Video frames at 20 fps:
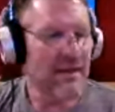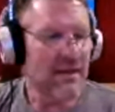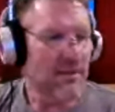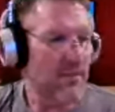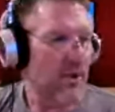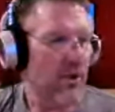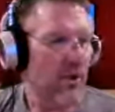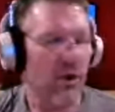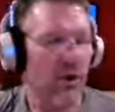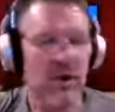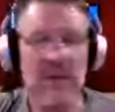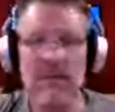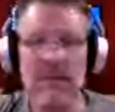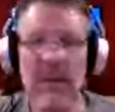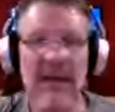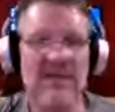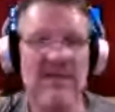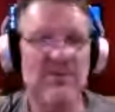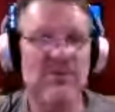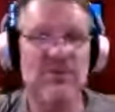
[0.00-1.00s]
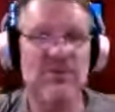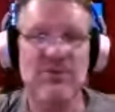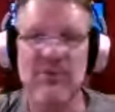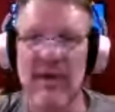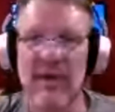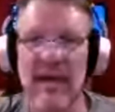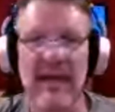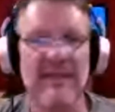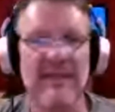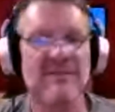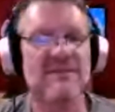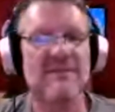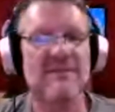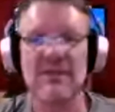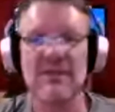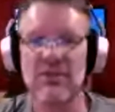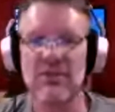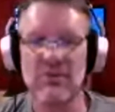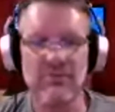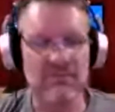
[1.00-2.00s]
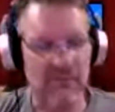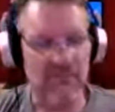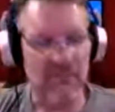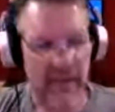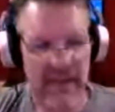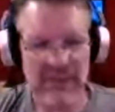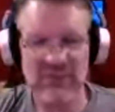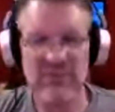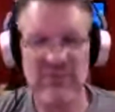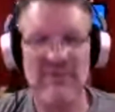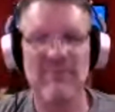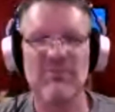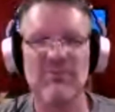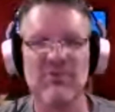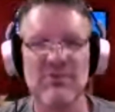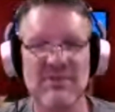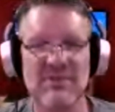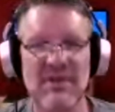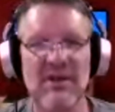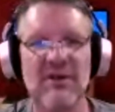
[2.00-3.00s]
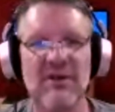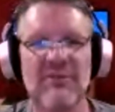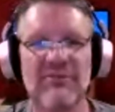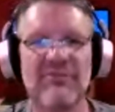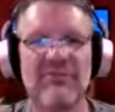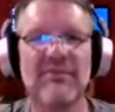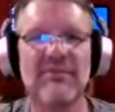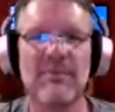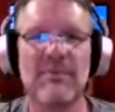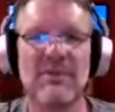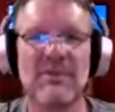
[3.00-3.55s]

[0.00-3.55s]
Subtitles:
already mastered tracks and you master them yourself,